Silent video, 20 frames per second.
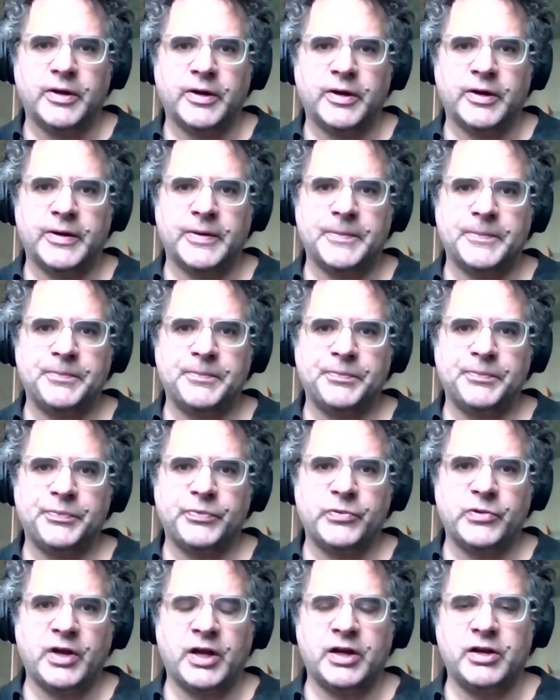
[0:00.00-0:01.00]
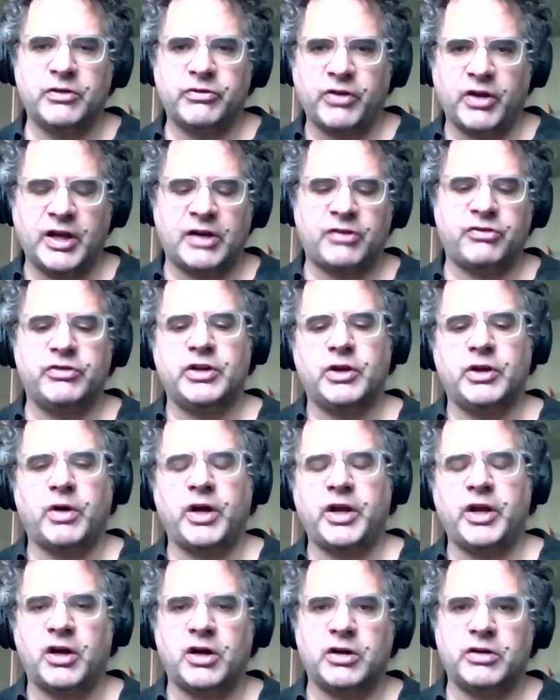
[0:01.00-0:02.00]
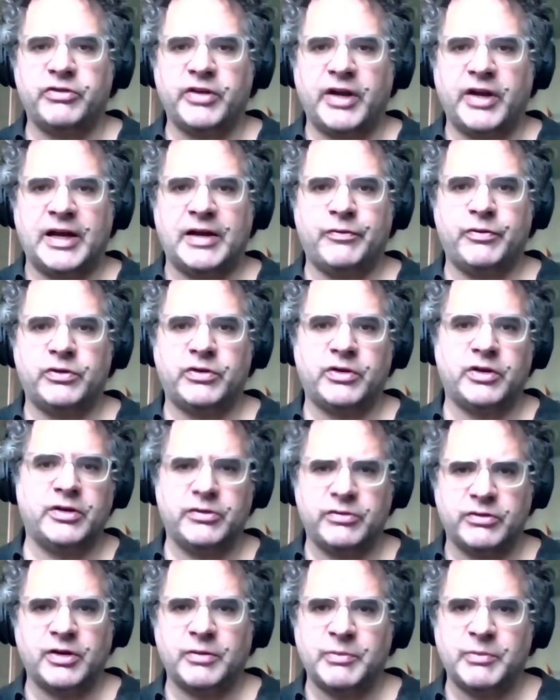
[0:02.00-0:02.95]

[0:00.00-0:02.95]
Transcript: Um, and it's actually quite hard to advertise.